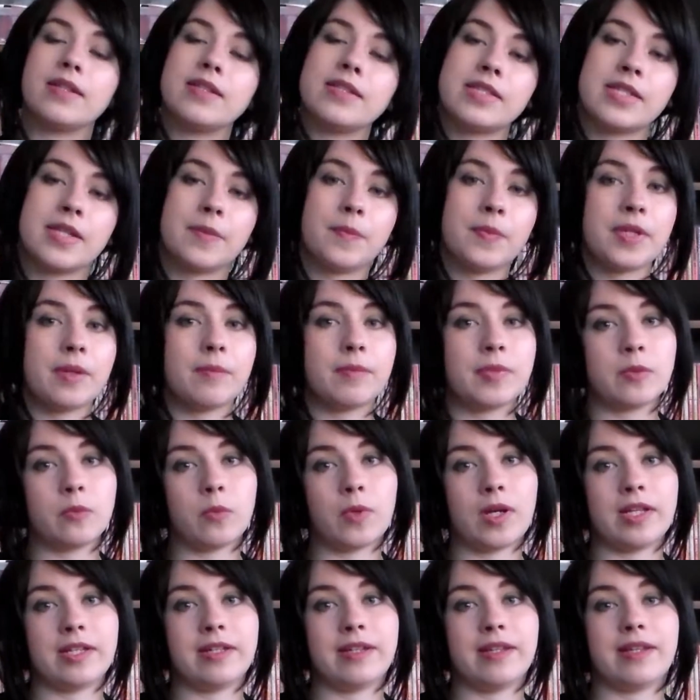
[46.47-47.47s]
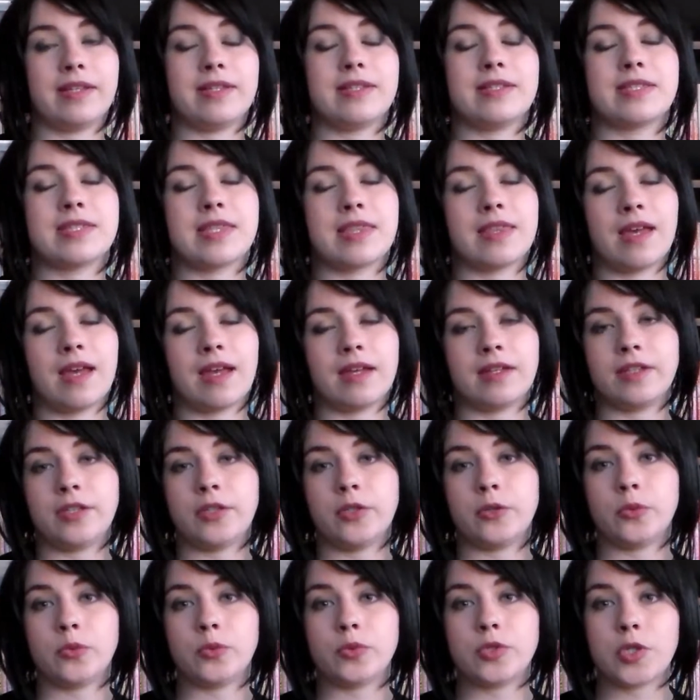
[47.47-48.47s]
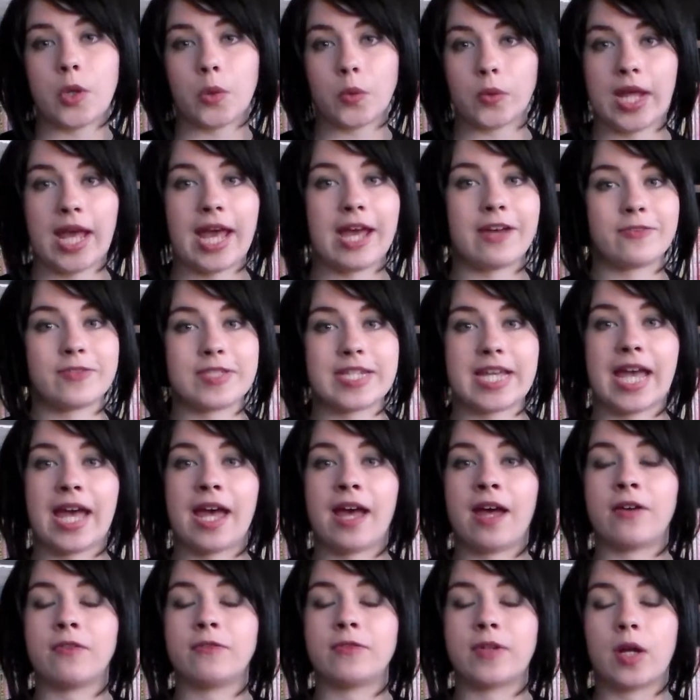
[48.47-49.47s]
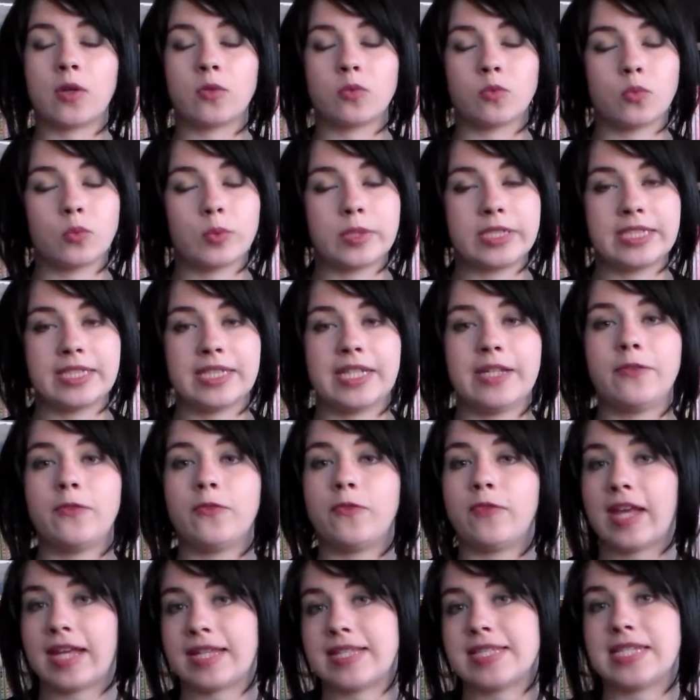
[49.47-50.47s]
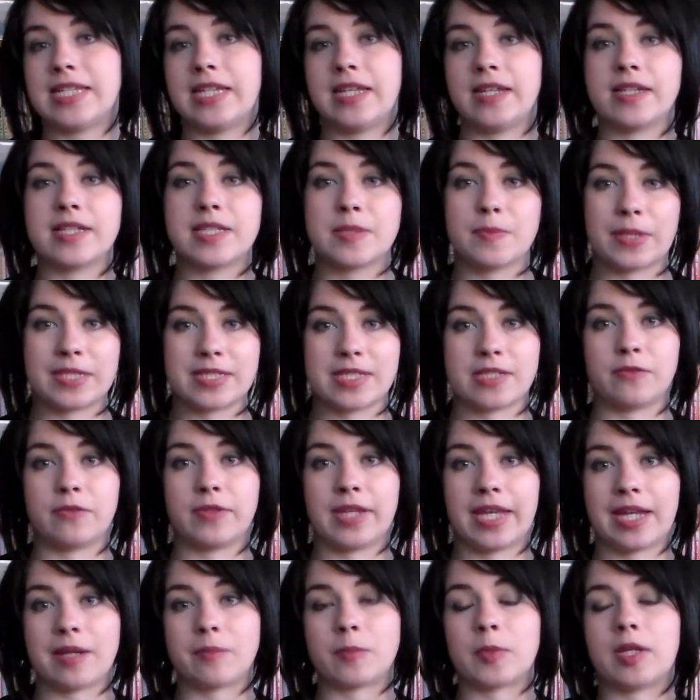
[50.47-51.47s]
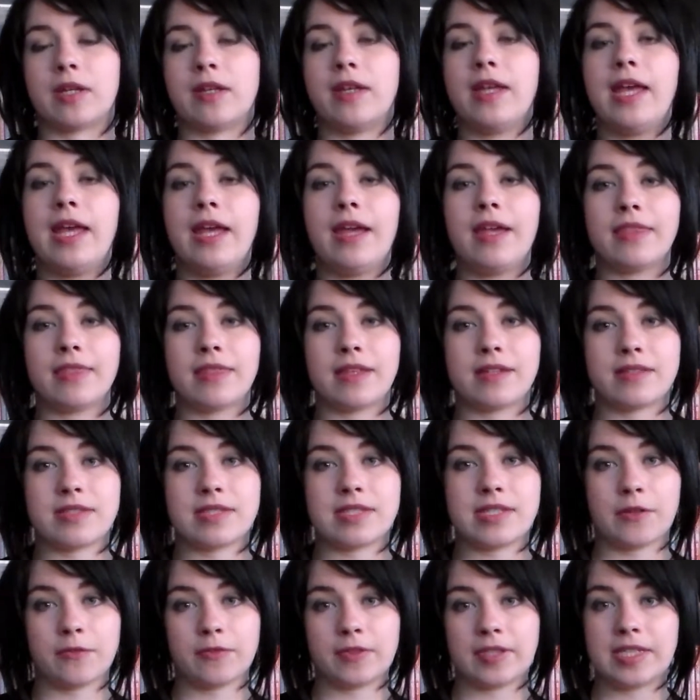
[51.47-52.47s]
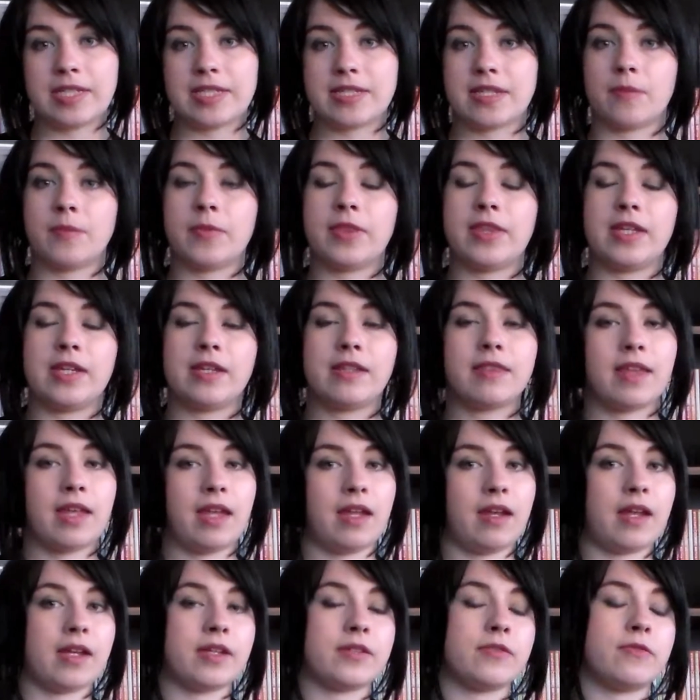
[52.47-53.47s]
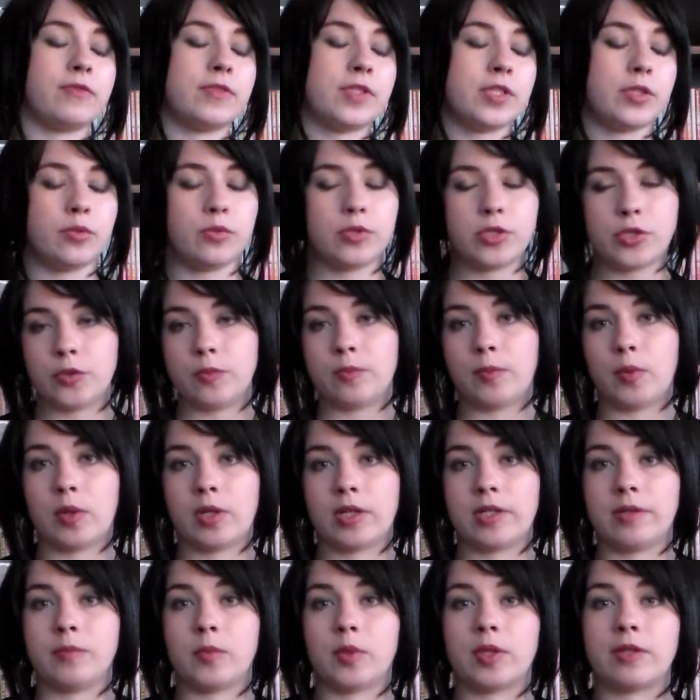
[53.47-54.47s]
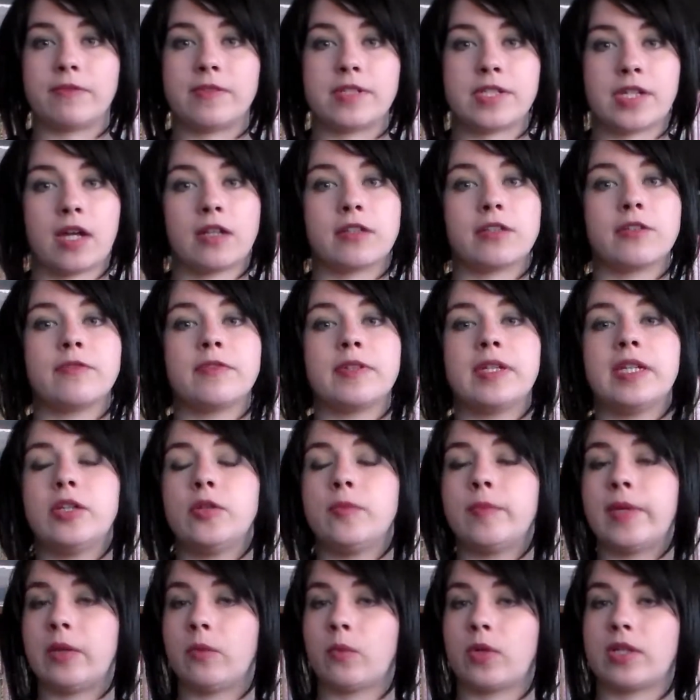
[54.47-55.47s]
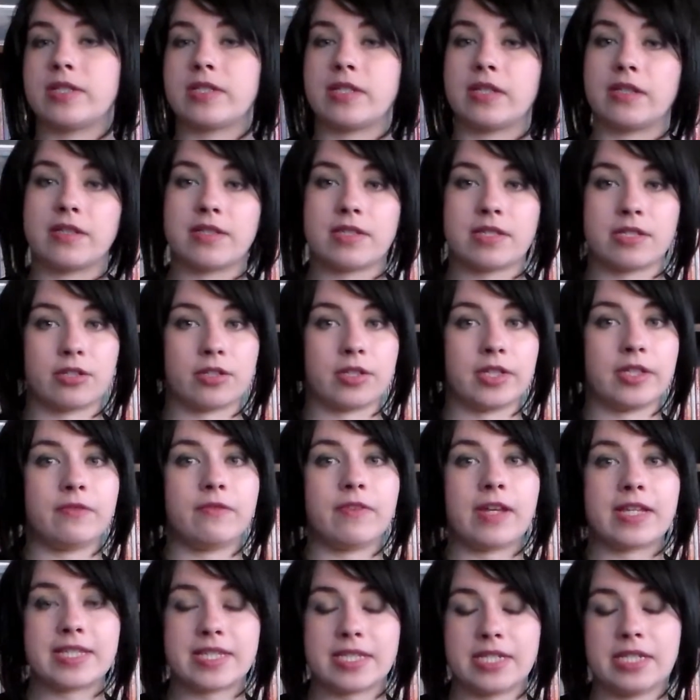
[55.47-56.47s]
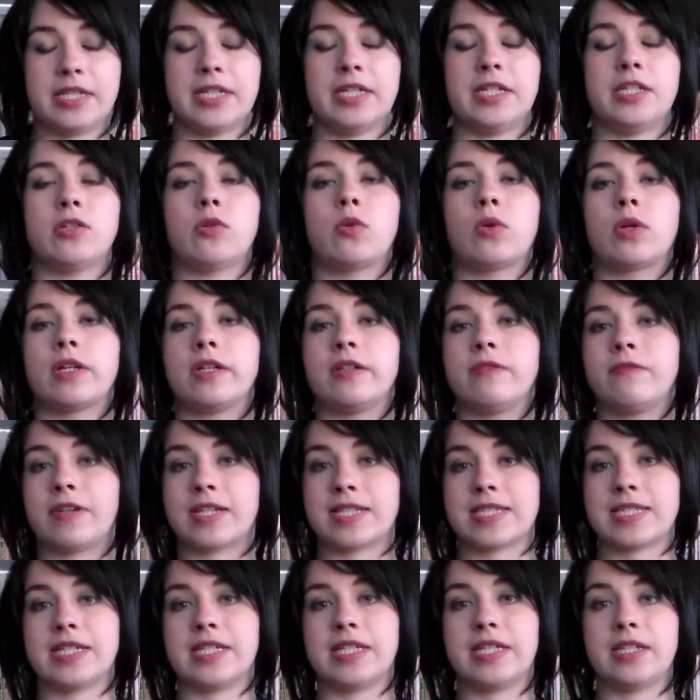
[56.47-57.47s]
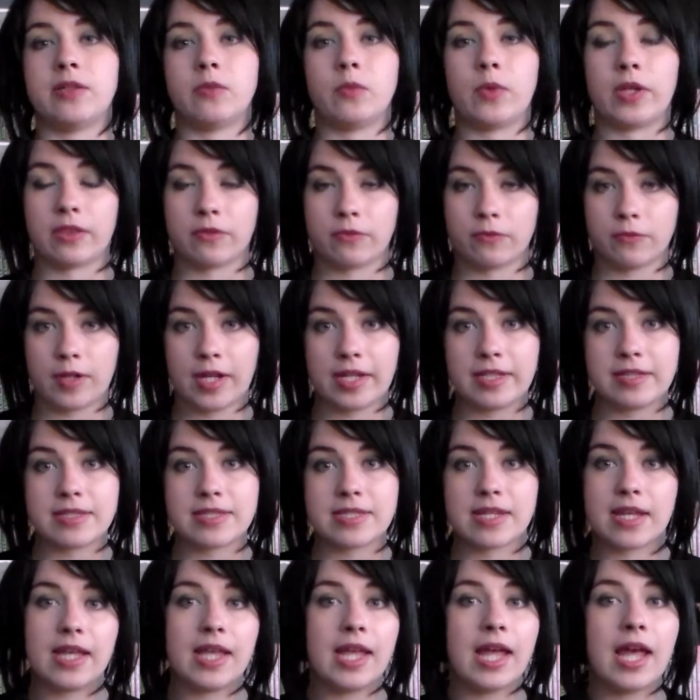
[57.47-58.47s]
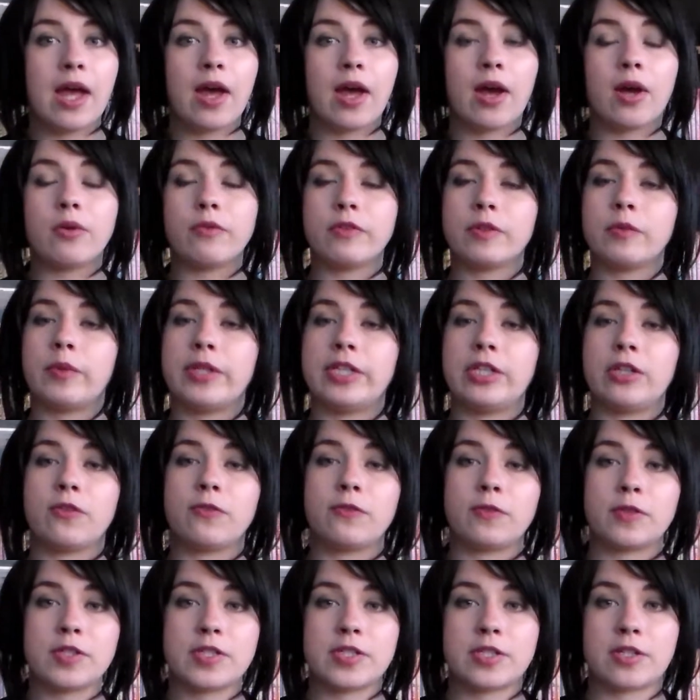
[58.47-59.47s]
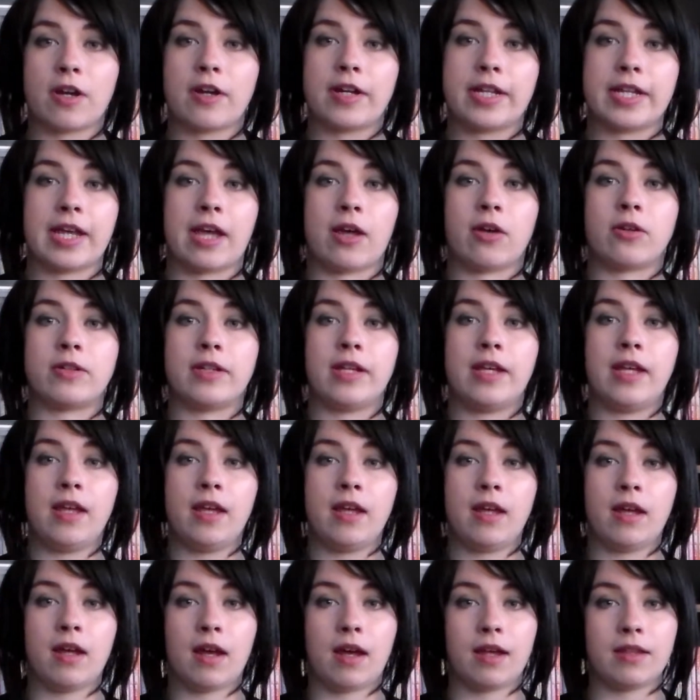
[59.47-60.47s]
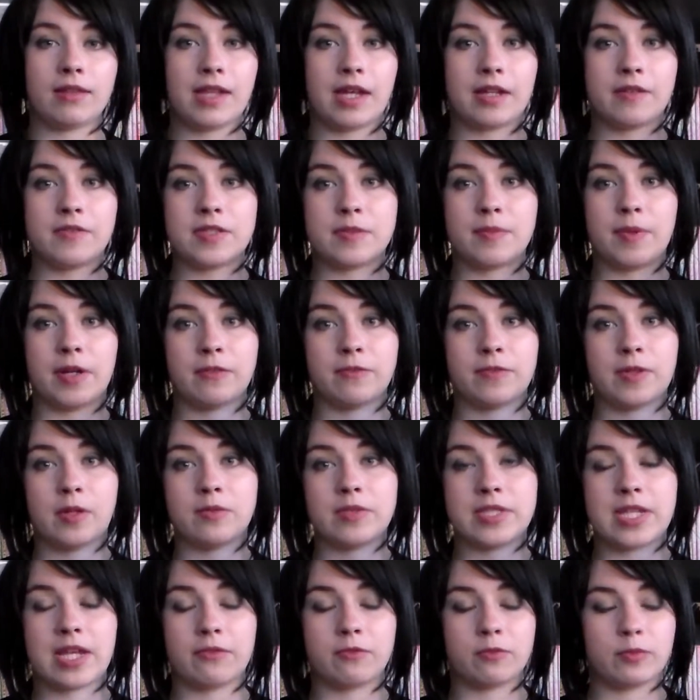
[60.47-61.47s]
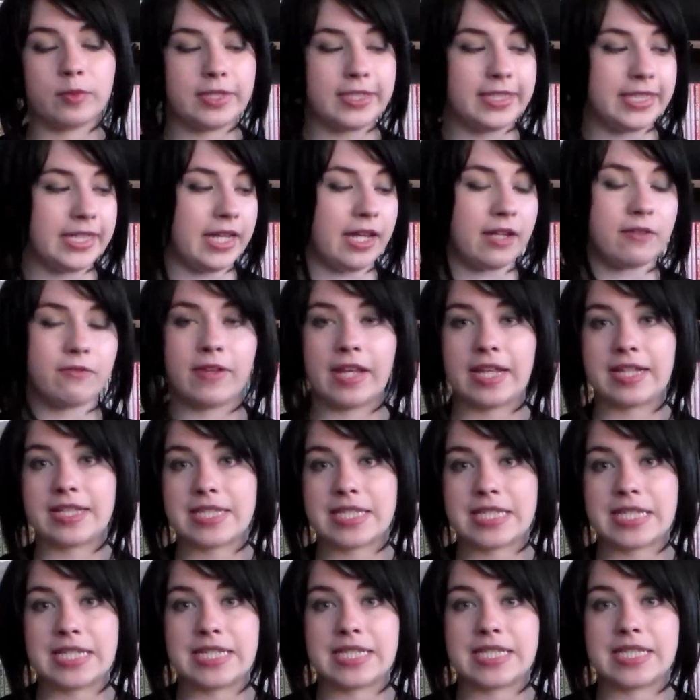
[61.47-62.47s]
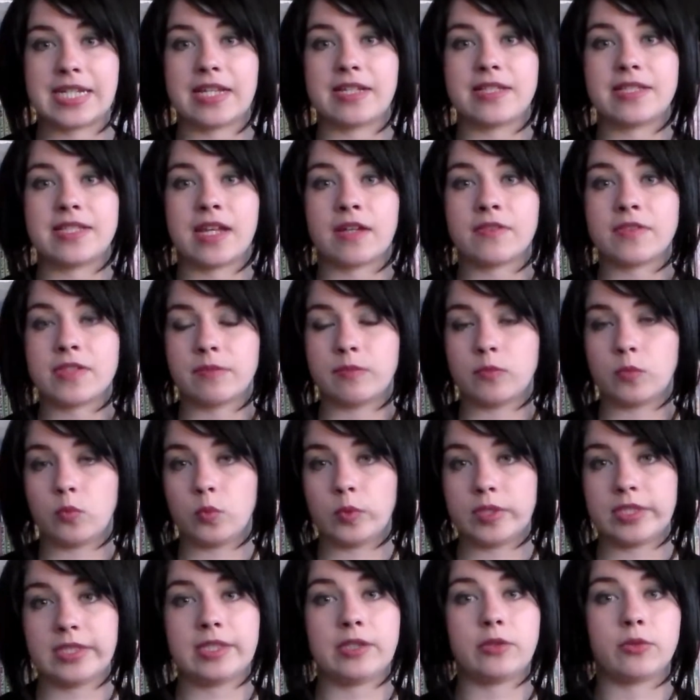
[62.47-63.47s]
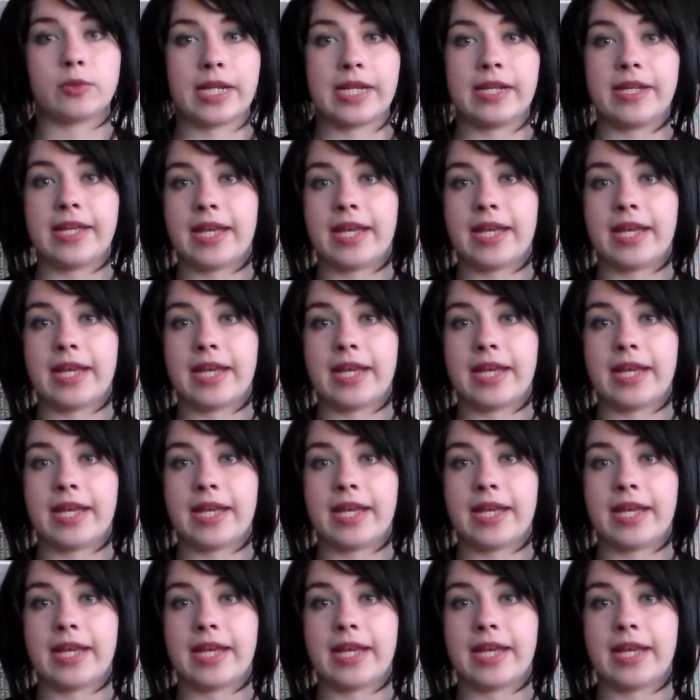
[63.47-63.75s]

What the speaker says: Tip number one is that you don't have to have a really fancy, expensive camera. That's definitely something that as you do more and more photography, you may want to consider investing in or investing in with friends. However, when you're first starting out, a lot of smartphones have really advanced these days to have some really great